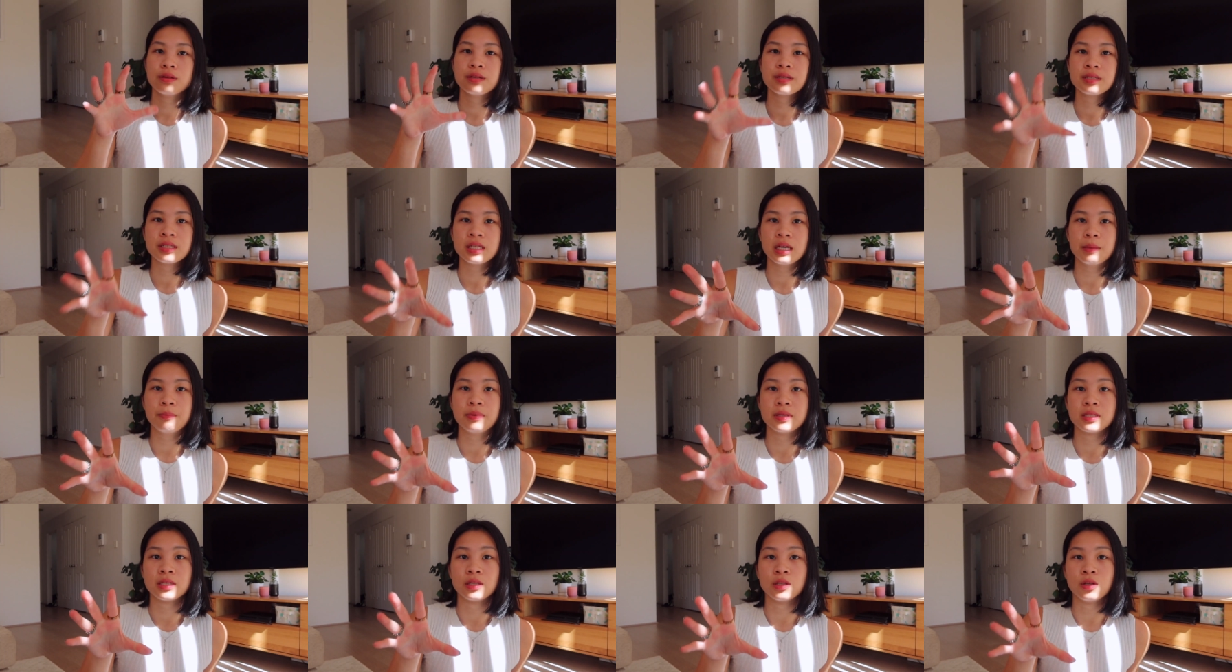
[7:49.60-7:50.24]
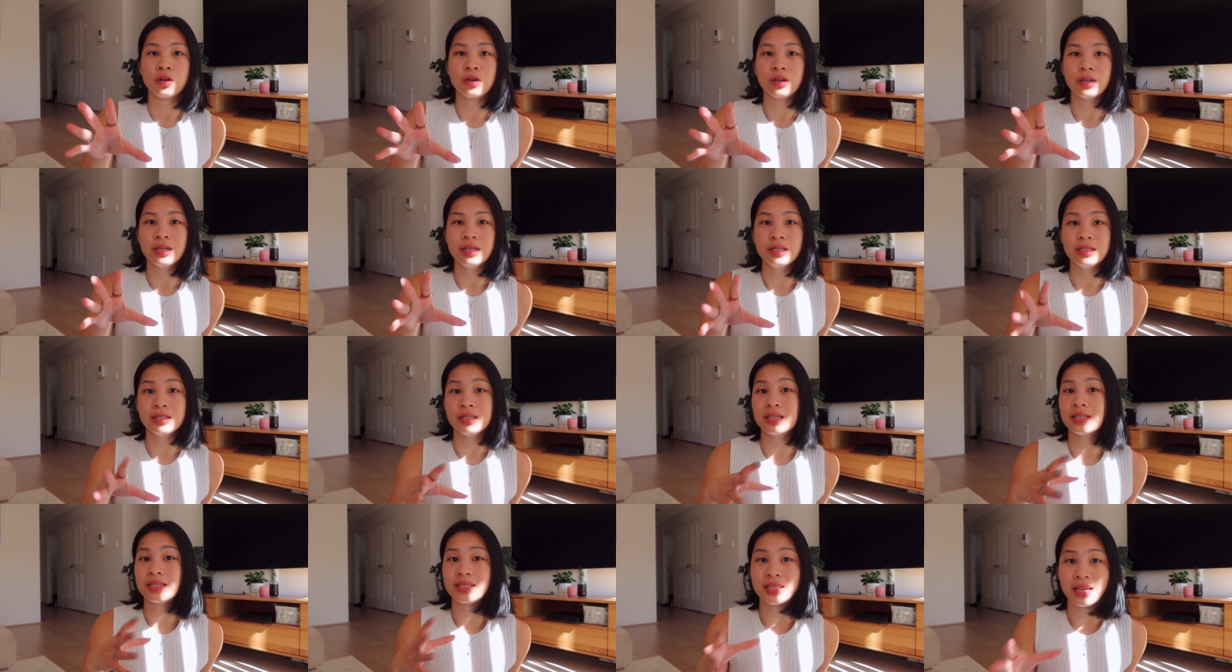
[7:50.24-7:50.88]
this tip is a lot
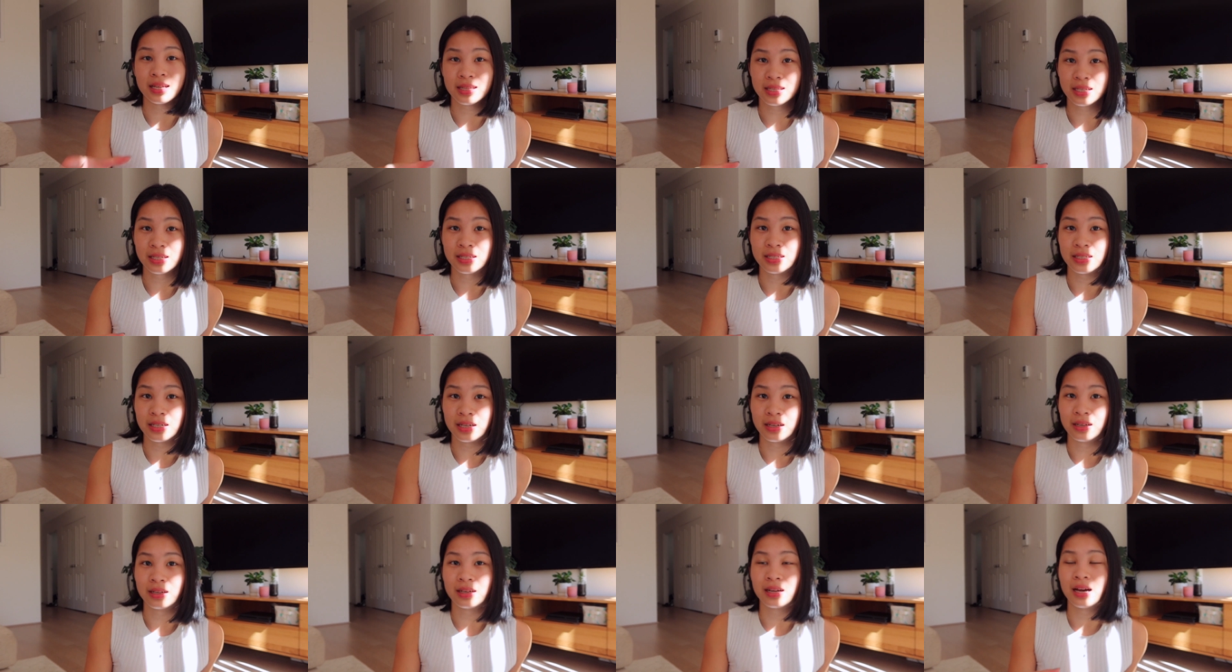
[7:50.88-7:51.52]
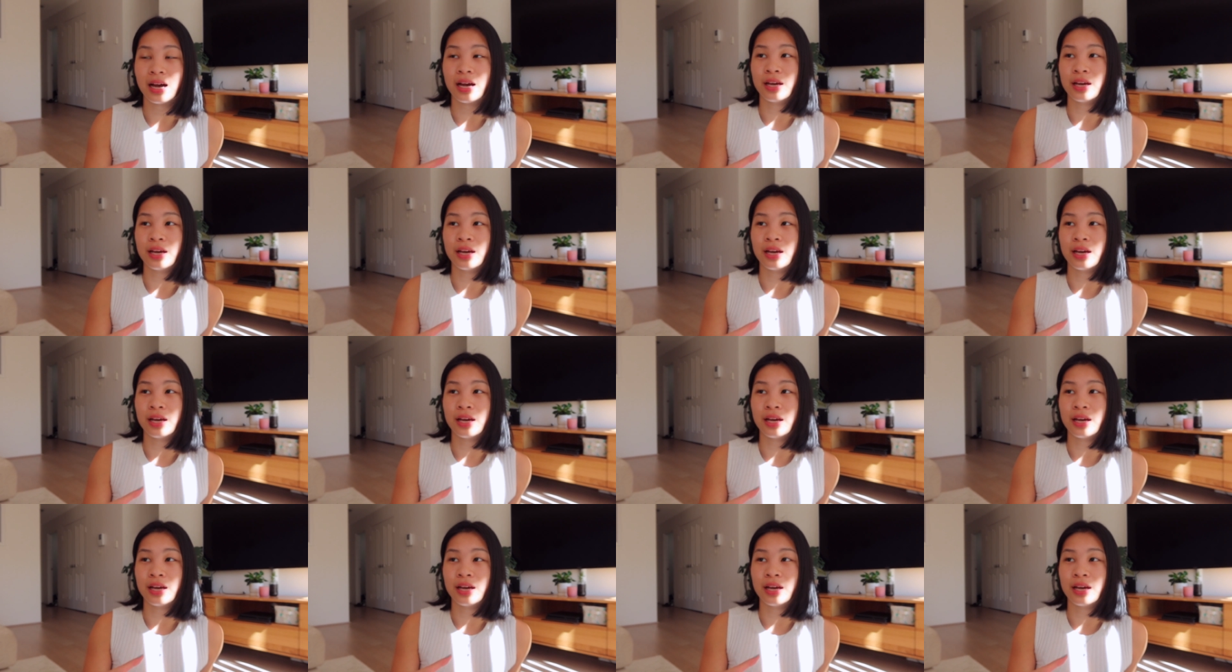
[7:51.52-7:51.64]
easier said than done.